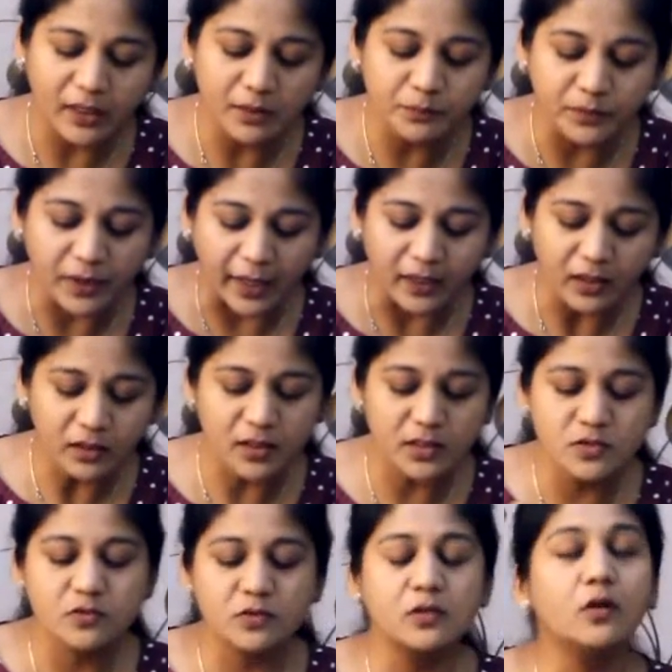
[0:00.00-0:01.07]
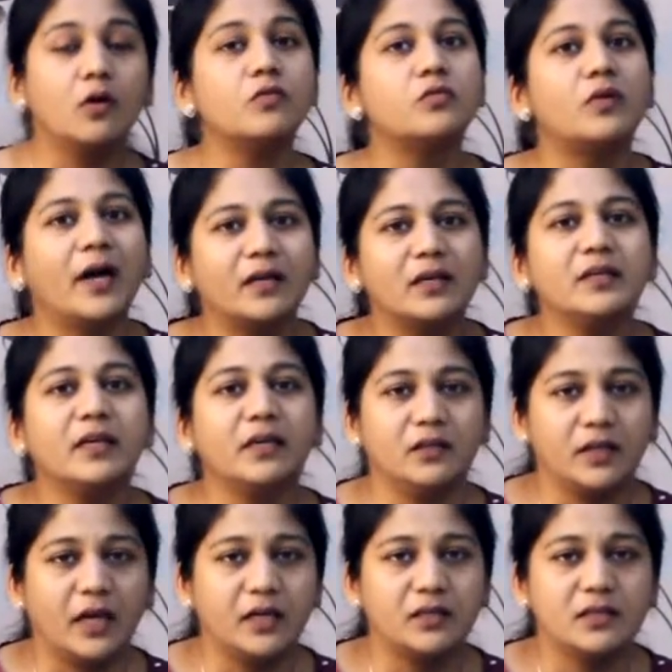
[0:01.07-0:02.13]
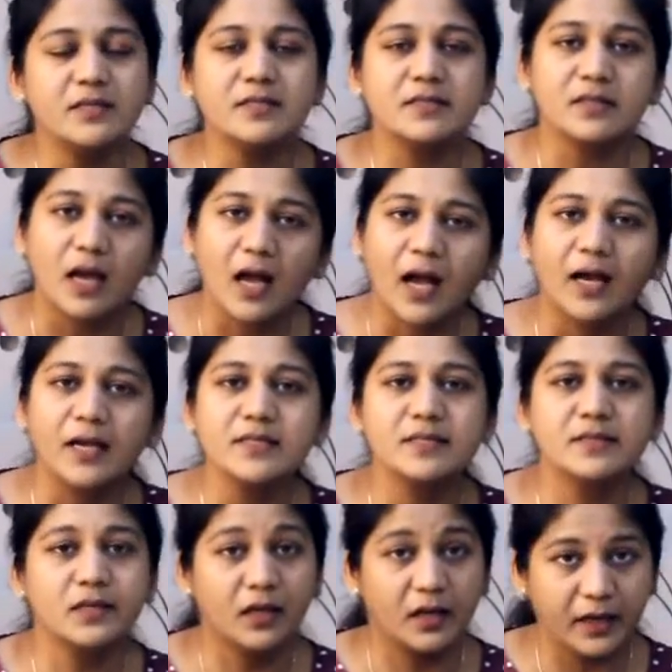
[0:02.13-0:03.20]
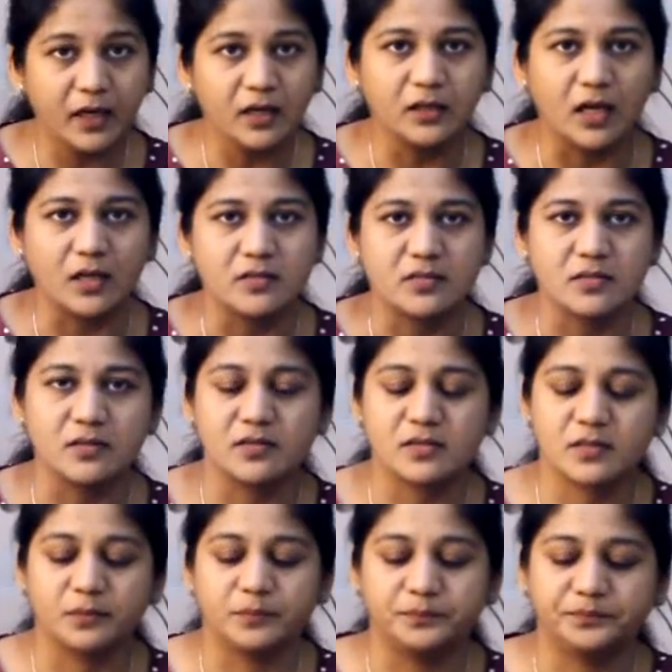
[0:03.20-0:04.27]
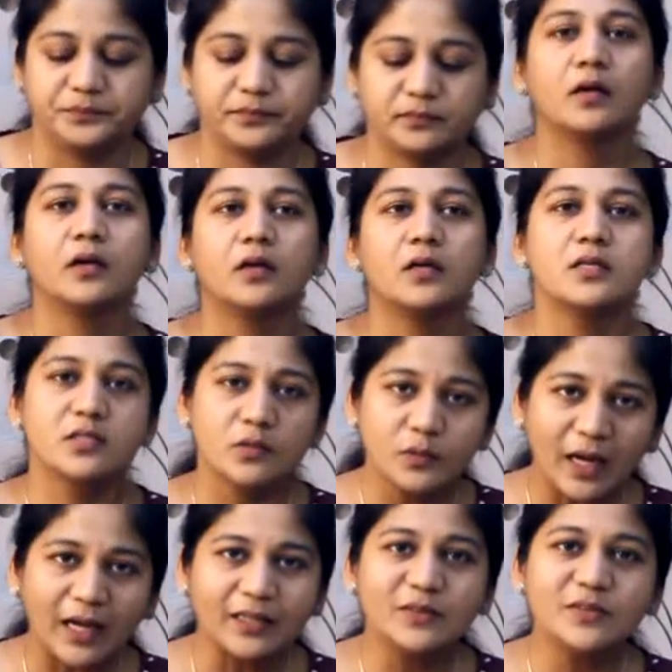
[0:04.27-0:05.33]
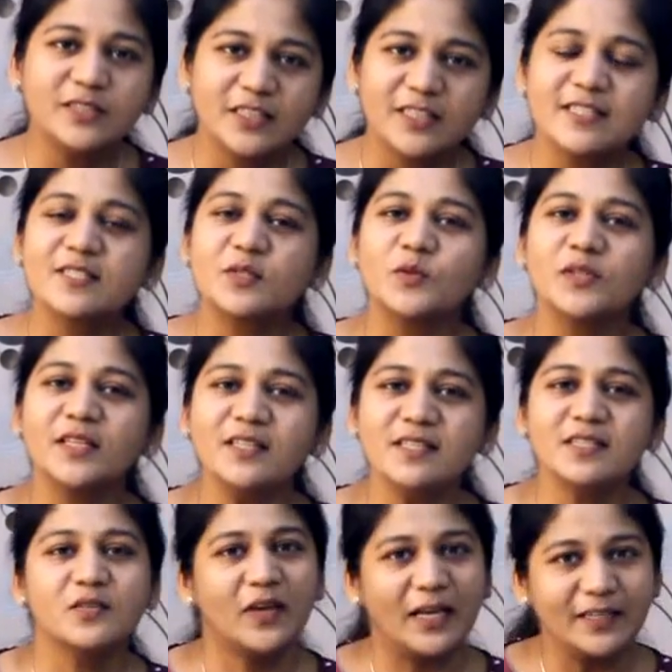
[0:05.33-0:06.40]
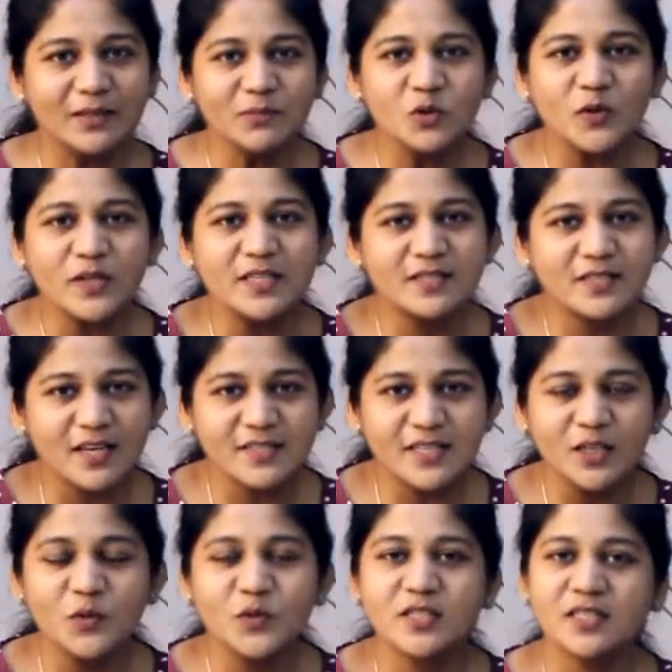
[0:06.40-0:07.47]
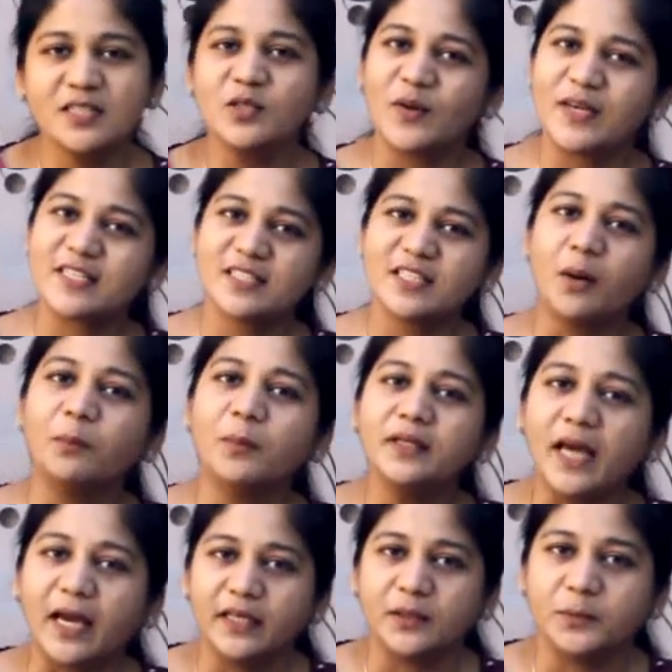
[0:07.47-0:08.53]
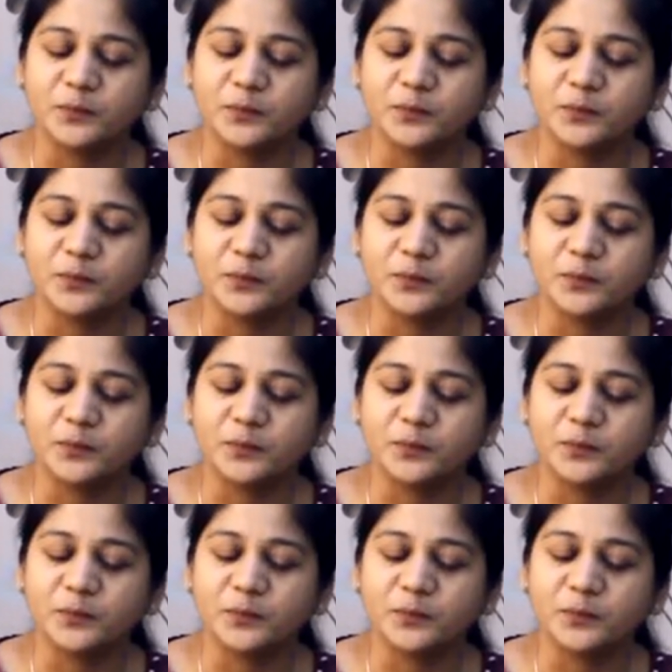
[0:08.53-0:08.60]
and a prior history of viral keratitis as the correct answers. So hello dear students, welcome to Insta Solution question number 9.